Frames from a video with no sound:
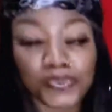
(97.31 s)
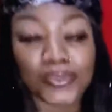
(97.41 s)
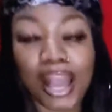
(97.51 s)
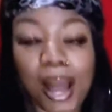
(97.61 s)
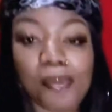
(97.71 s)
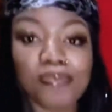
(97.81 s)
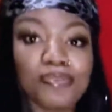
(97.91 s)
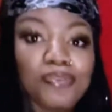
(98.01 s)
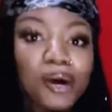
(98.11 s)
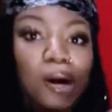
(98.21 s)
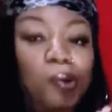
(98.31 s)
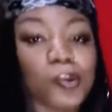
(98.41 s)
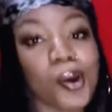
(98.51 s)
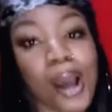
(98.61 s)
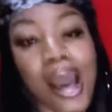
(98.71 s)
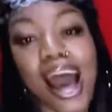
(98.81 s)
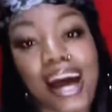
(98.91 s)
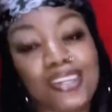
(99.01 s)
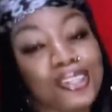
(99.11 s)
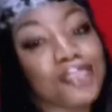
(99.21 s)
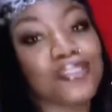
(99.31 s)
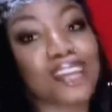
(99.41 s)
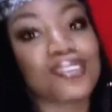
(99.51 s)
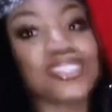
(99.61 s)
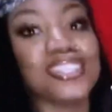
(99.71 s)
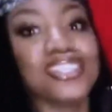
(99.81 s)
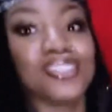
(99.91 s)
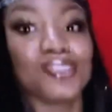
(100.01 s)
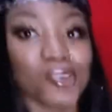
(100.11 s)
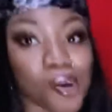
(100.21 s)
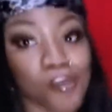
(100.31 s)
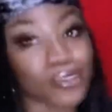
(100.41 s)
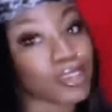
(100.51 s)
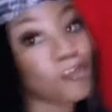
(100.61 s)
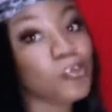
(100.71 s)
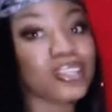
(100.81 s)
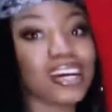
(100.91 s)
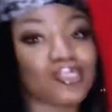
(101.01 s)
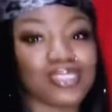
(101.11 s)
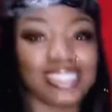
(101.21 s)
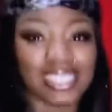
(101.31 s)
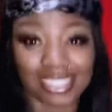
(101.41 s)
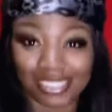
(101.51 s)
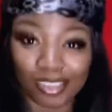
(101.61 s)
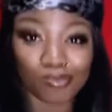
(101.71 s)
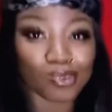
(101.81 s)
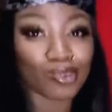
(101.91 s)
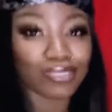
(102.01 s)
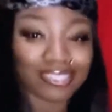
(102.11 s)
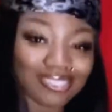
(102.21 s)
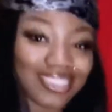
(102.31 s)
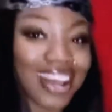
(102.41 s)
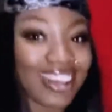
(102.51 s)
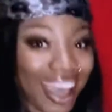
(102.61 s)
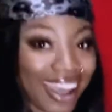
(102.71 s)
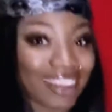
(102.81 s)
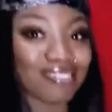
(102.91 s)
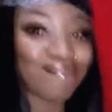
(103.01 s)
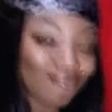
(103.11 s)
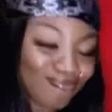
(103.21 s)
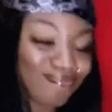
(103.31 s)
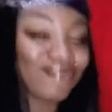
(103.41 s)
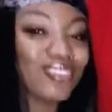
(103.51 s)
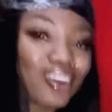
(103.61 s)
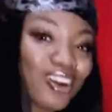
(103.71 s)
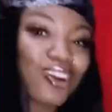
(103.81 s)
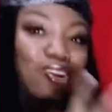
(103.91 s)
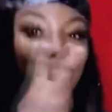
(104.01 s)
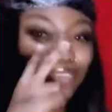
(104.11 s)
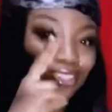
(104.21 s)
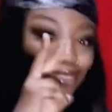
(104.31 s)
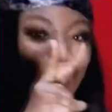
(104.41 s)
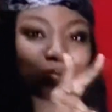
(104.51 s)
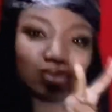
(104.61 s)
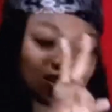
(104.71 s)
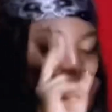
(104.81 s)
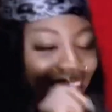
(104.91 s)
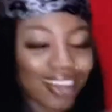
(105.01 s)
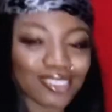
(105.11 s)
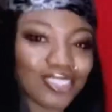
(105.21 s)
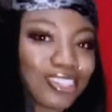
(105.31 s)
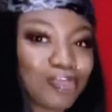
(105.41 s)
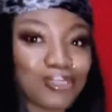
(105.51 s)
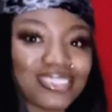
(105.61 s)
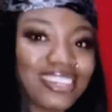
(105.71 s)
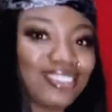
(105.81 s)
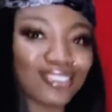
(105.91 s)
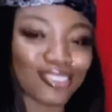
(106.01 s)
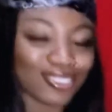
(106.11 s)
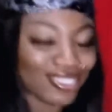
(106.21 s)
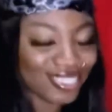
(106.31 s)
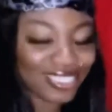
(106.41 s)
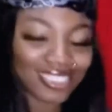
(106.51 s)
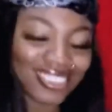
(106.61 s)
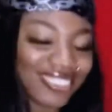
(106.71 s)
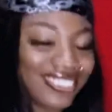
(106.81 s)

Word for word: Angel, I'm happy for I don't know if that's what it is, though, but I'm hoping that's what it is because that guy, we need to put our eyes on him. He's dangerous.